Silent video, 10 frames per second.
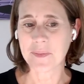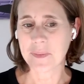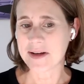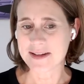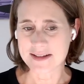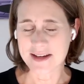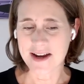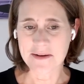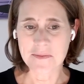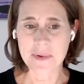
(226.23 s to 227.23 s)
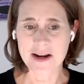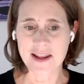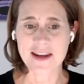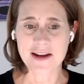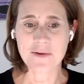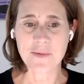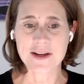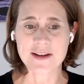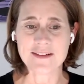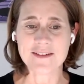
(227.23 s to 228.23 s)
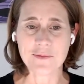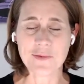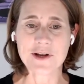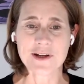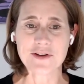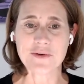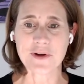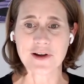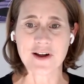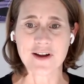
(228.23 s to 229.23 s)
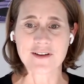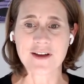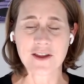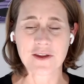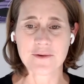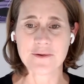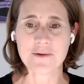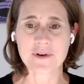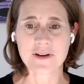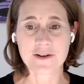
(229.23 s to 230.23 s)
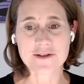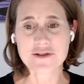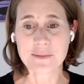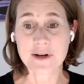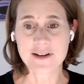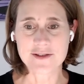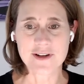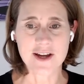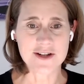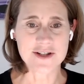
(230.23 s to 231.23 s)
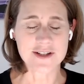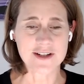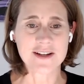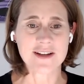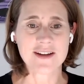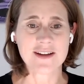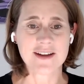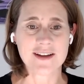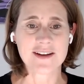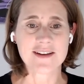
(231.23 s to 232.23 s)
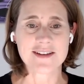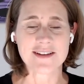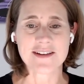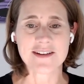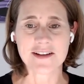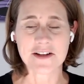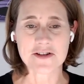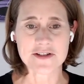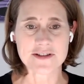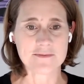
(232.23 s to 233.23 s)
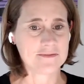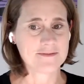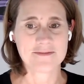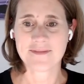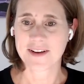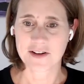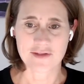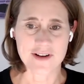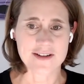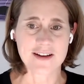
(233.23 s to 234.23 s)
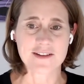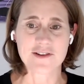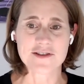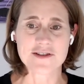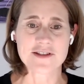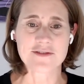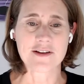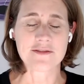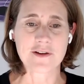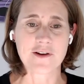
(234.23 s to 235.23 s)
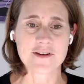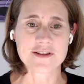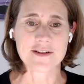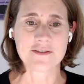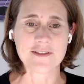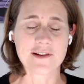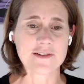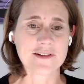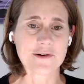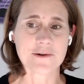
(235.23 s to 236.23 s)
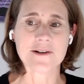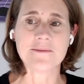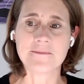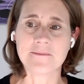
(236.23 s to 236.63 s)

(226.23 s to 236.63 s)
I think we can do a lot through consumer education and just great technologies driving the costs even lower.